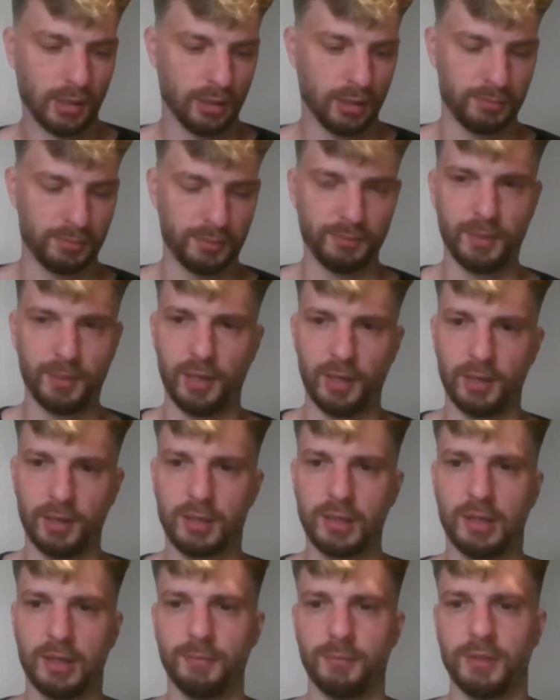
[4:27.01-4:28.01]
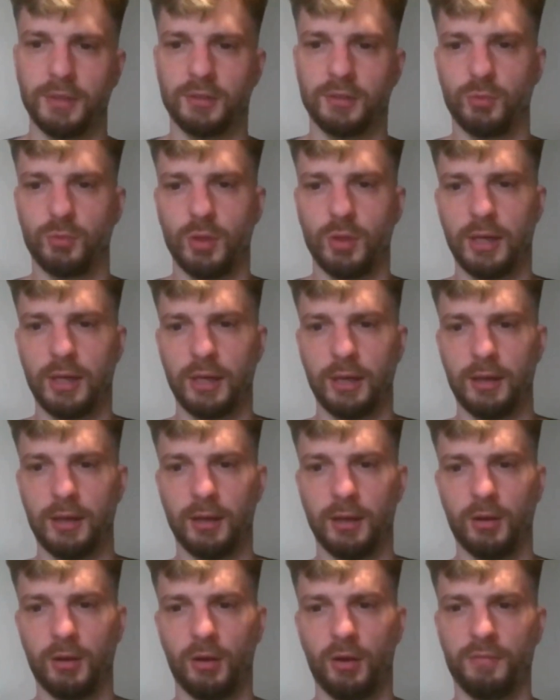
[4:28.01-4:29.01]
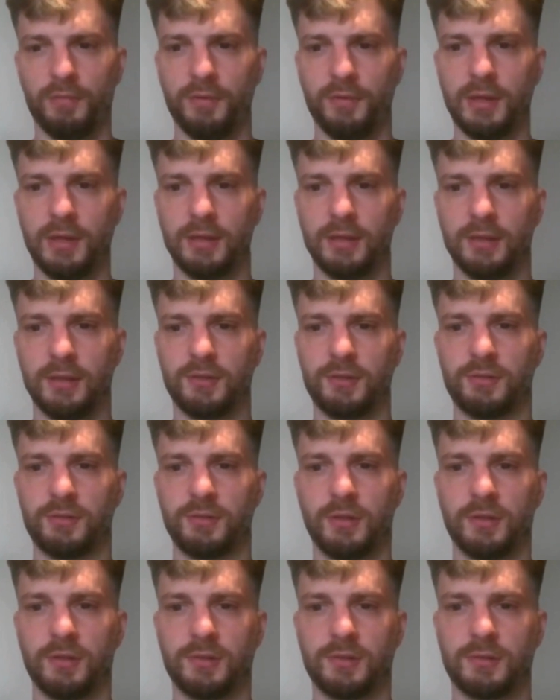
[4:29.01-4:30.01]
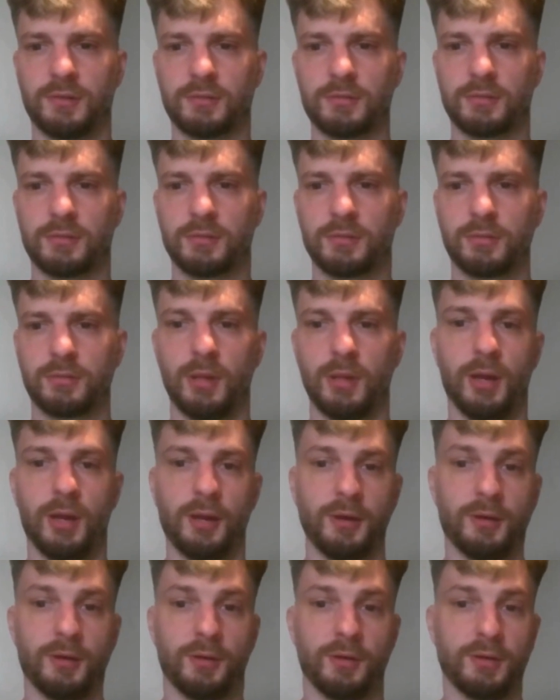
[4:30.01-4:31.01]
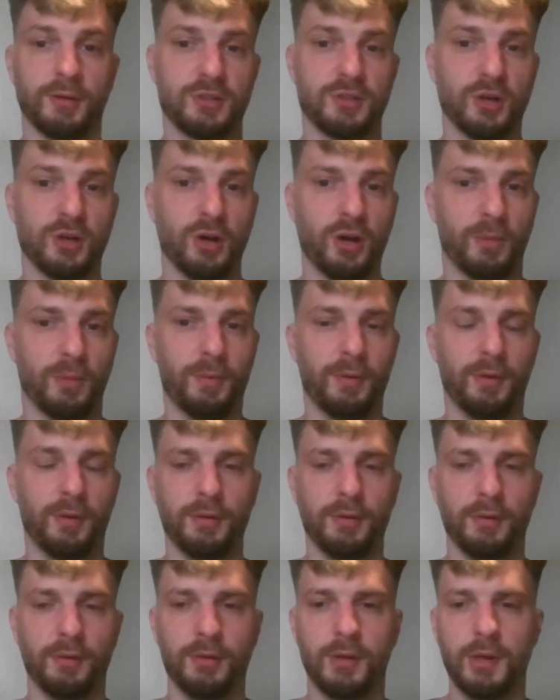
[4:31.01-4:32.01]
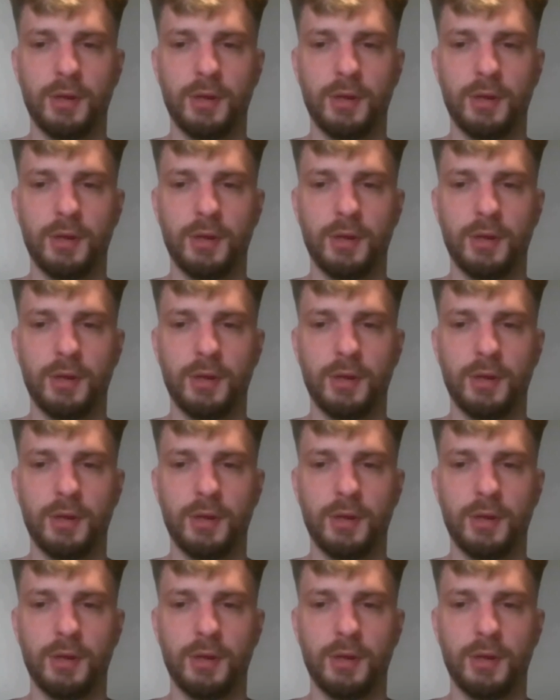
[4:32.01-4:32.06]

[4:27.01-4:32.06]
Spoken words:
I've been part of companies where a lot of it is learning on the job and